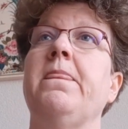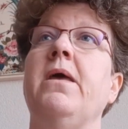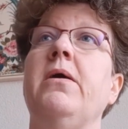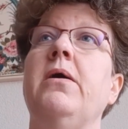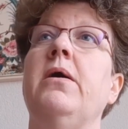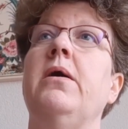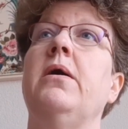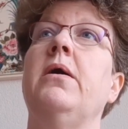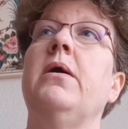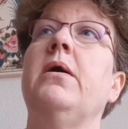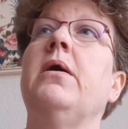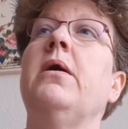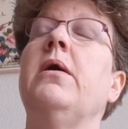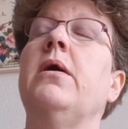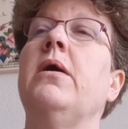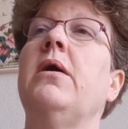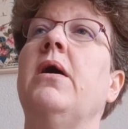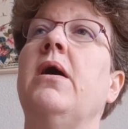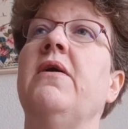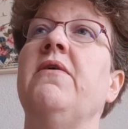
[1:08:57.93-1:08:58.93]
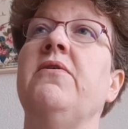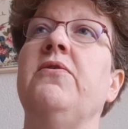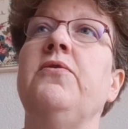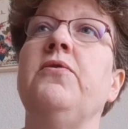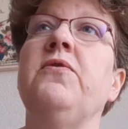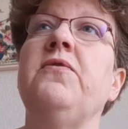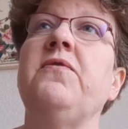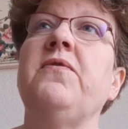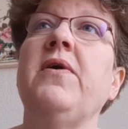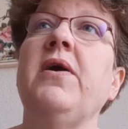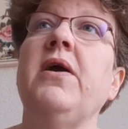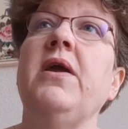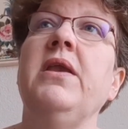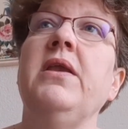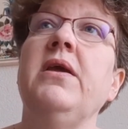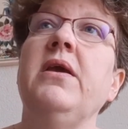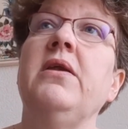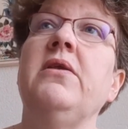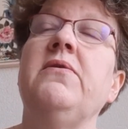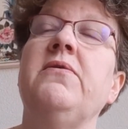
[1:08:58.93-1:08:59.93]
I do
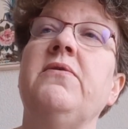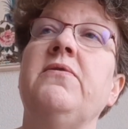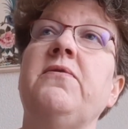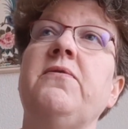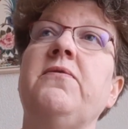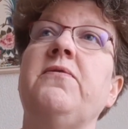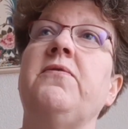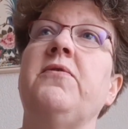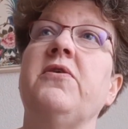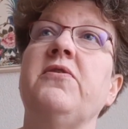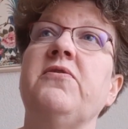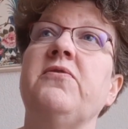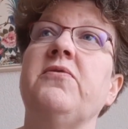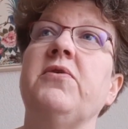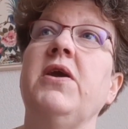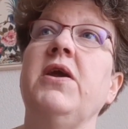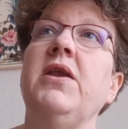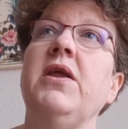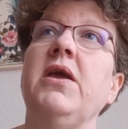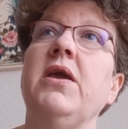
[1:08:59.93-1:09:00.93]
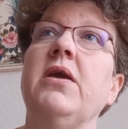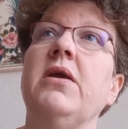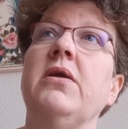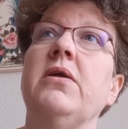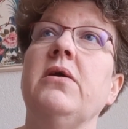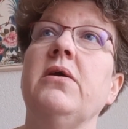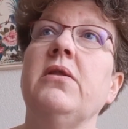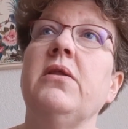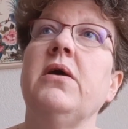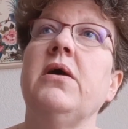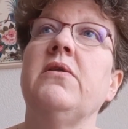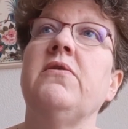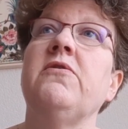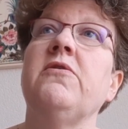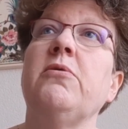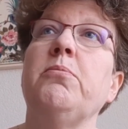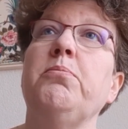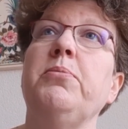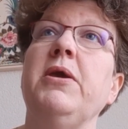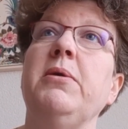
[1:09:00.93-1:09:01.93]
find it frustrating that
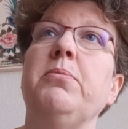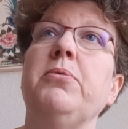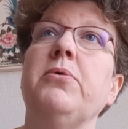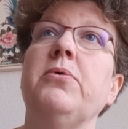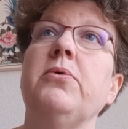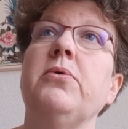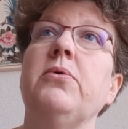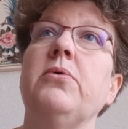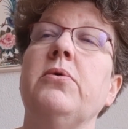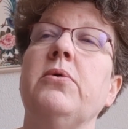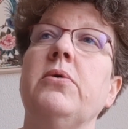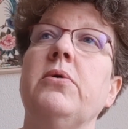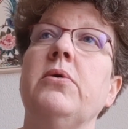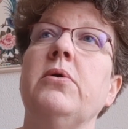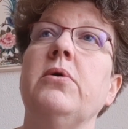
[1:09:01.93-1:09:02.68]
some people